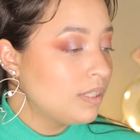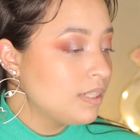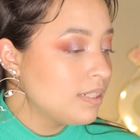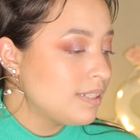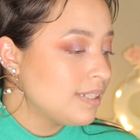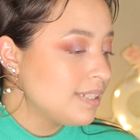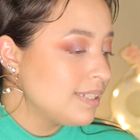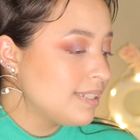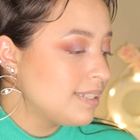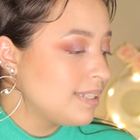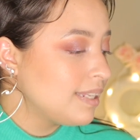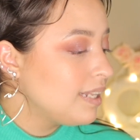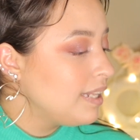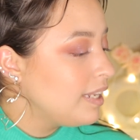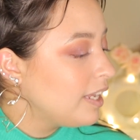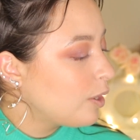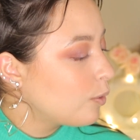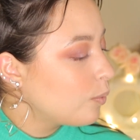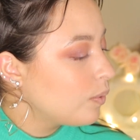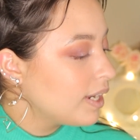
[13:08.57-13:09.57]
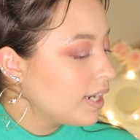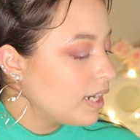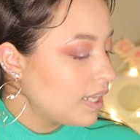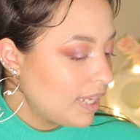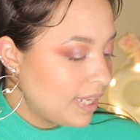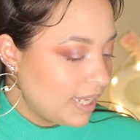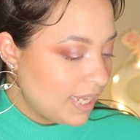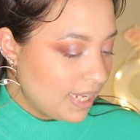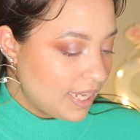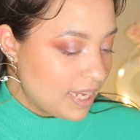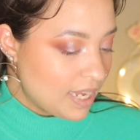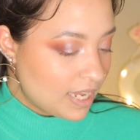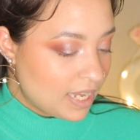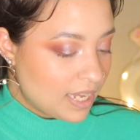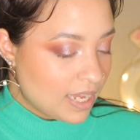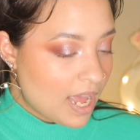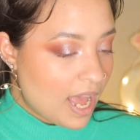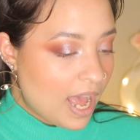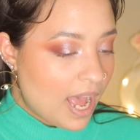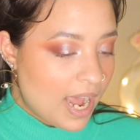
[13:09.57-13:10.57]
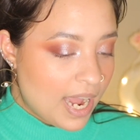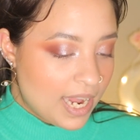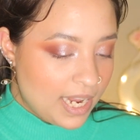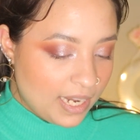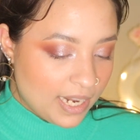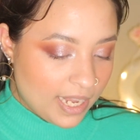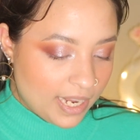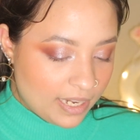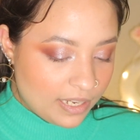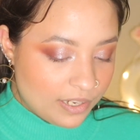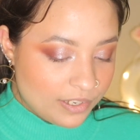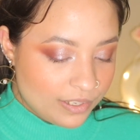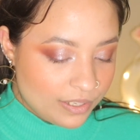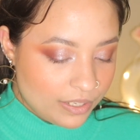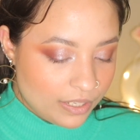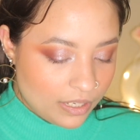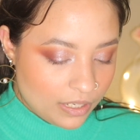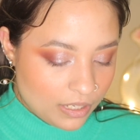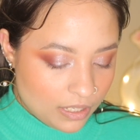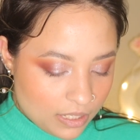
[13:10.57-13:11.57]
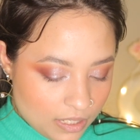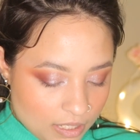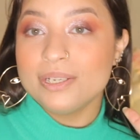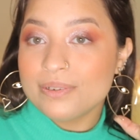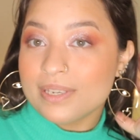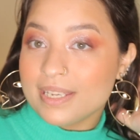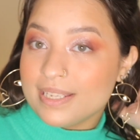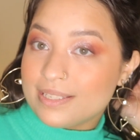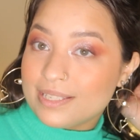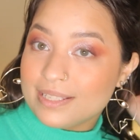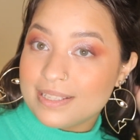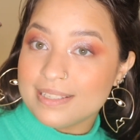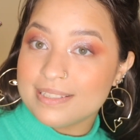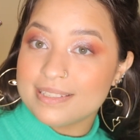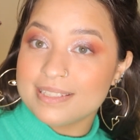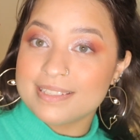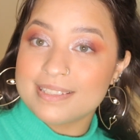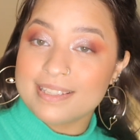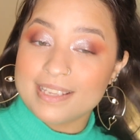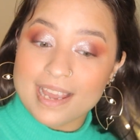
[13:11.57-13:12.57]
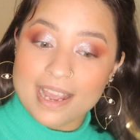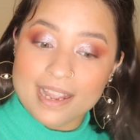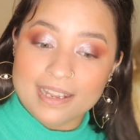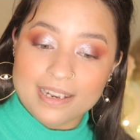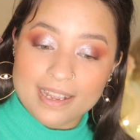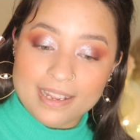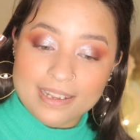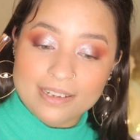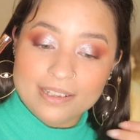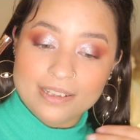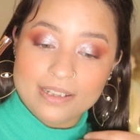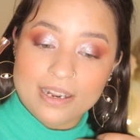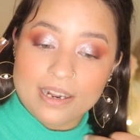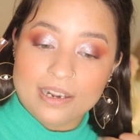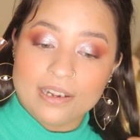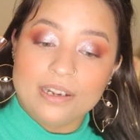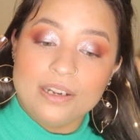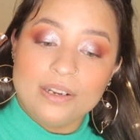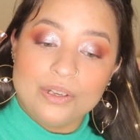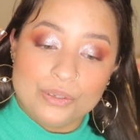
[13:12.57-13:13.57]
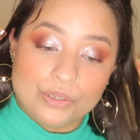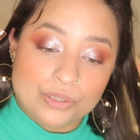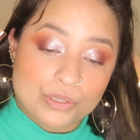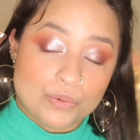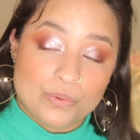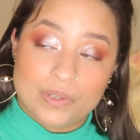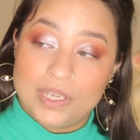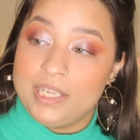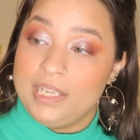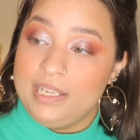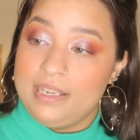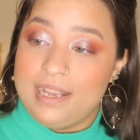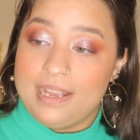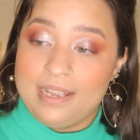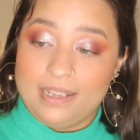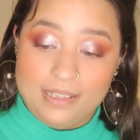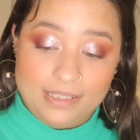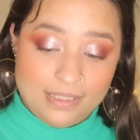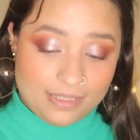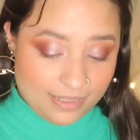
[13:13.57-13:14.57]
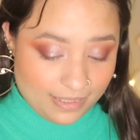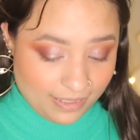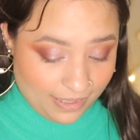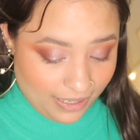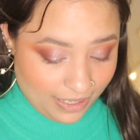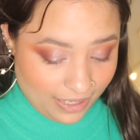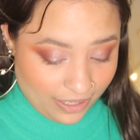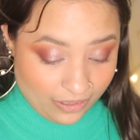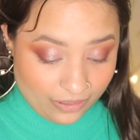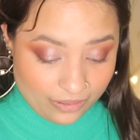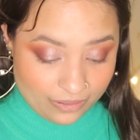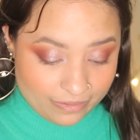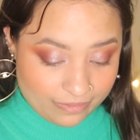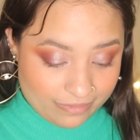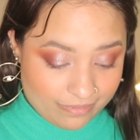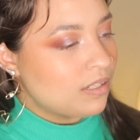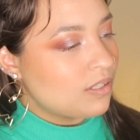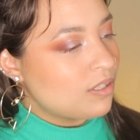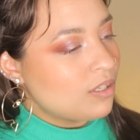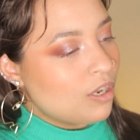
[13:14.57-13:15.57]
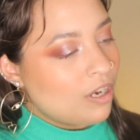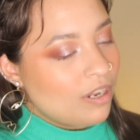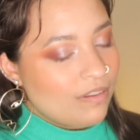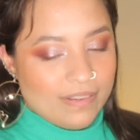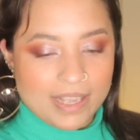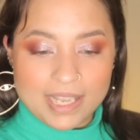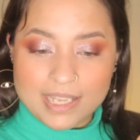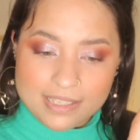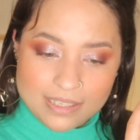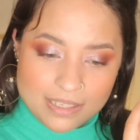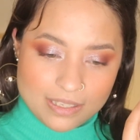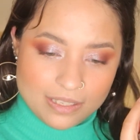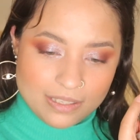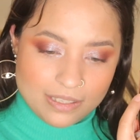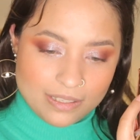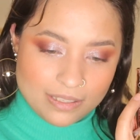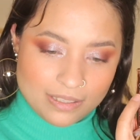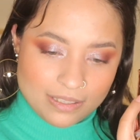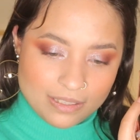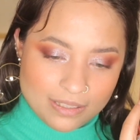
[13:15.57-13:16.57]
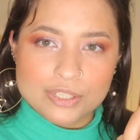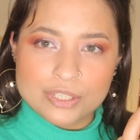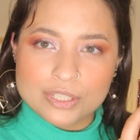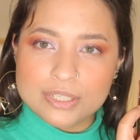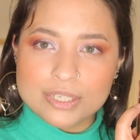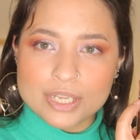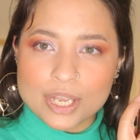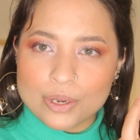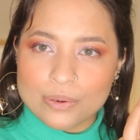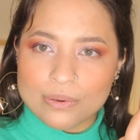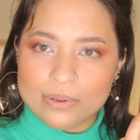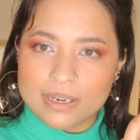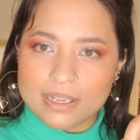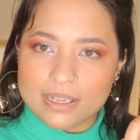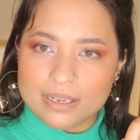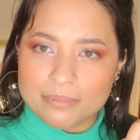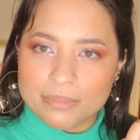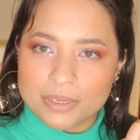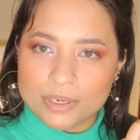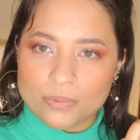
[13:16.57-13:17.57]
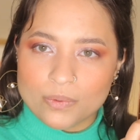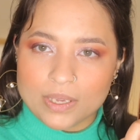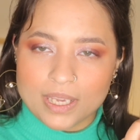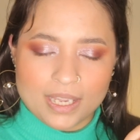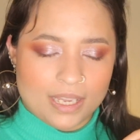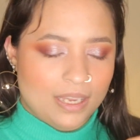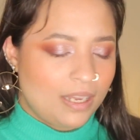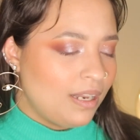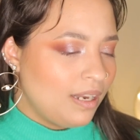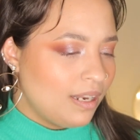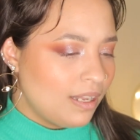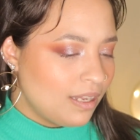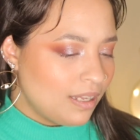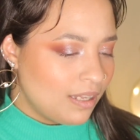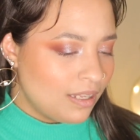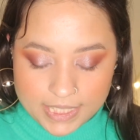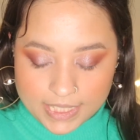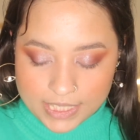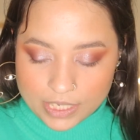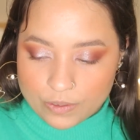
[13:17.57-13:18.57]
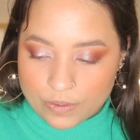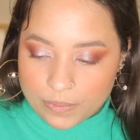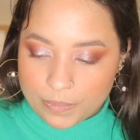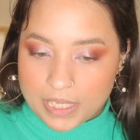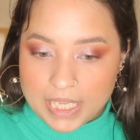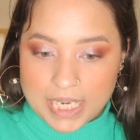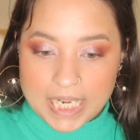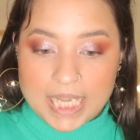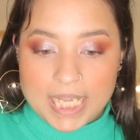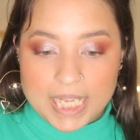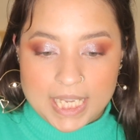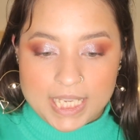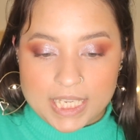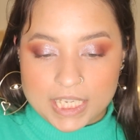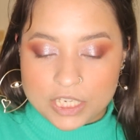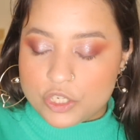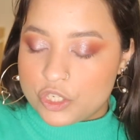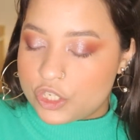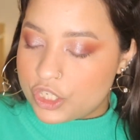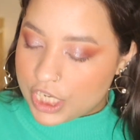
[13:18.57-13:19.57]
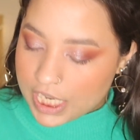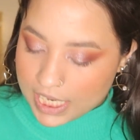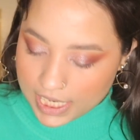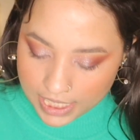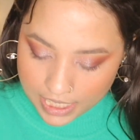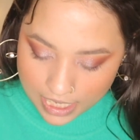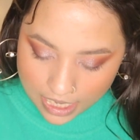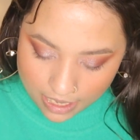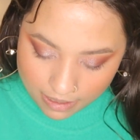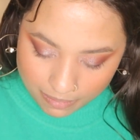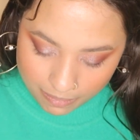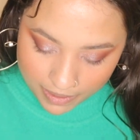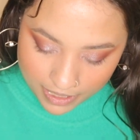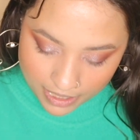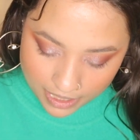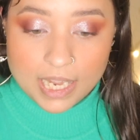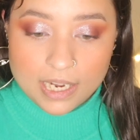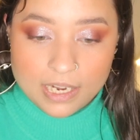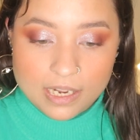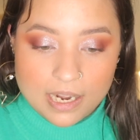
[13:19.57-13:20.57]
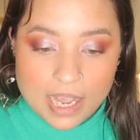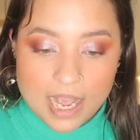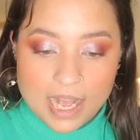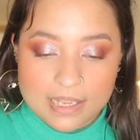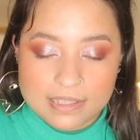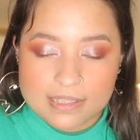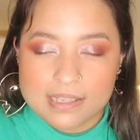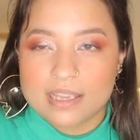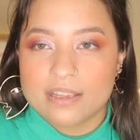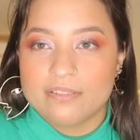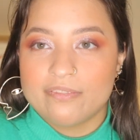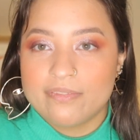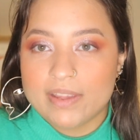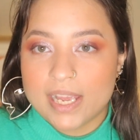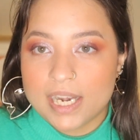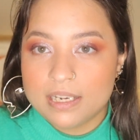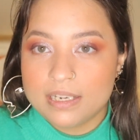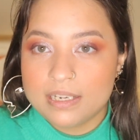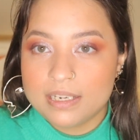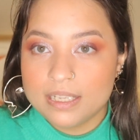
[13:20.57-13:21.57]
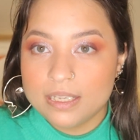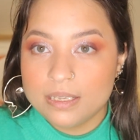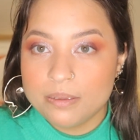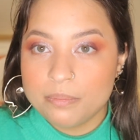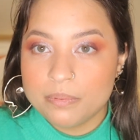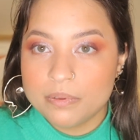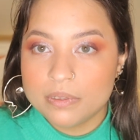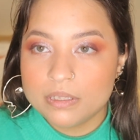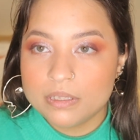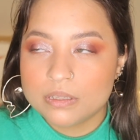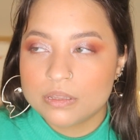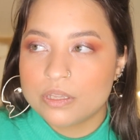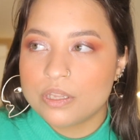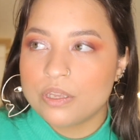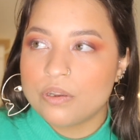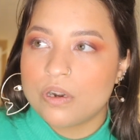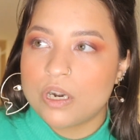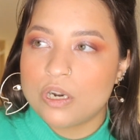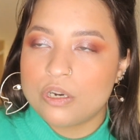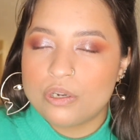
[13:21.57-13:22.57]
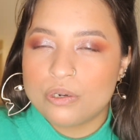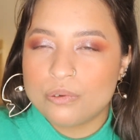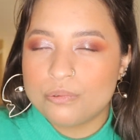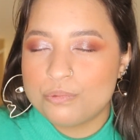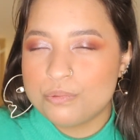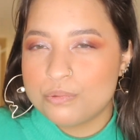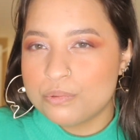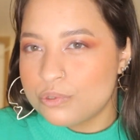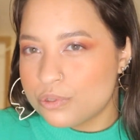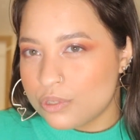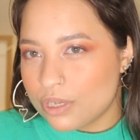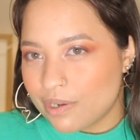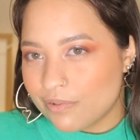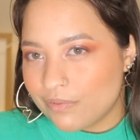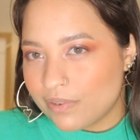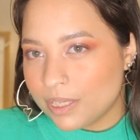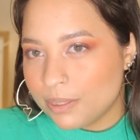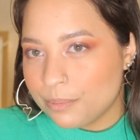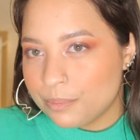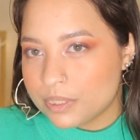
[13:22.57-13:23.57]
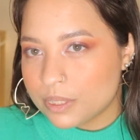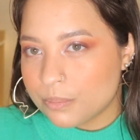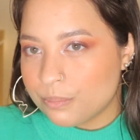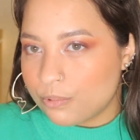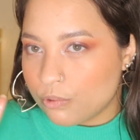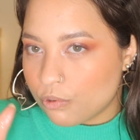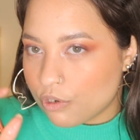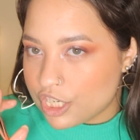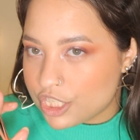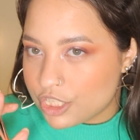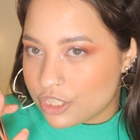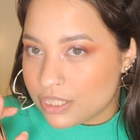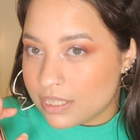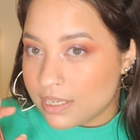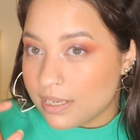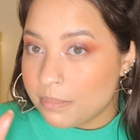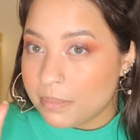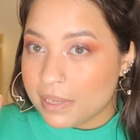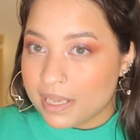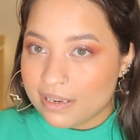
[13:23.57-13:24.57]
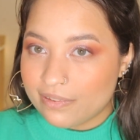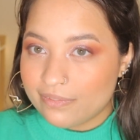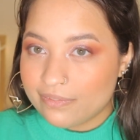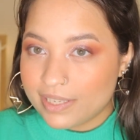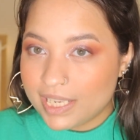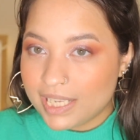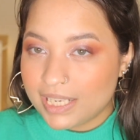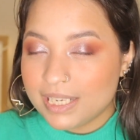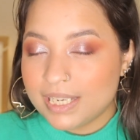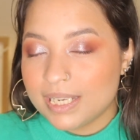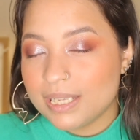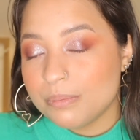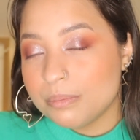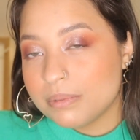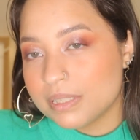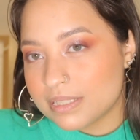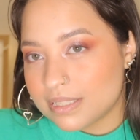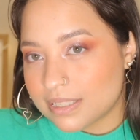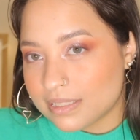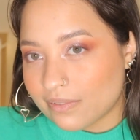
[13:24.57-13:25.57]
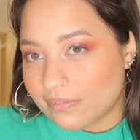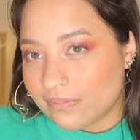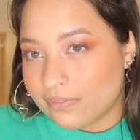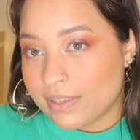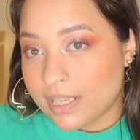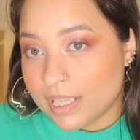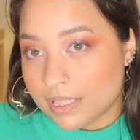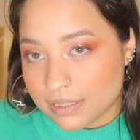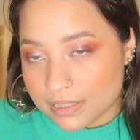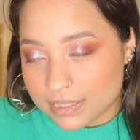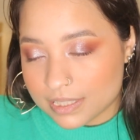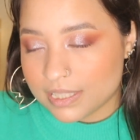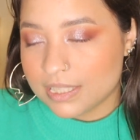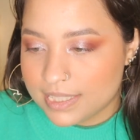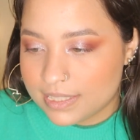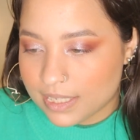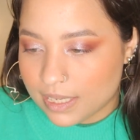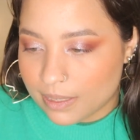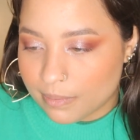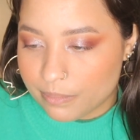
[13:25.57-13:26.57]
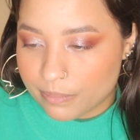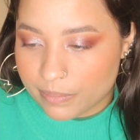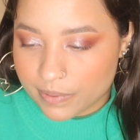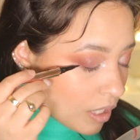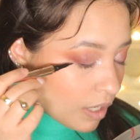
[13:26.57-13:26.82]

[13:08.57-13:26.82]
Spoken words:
This is the liquid ink eyeliner. Okay, so this is the eyeliner and it looks really nice, you know? It sort of has a stone in between. So I'm gonna like shake it up and it has like a felt tip. There are two sort of tips, a brush tip and a felt tip. This is a felt tip.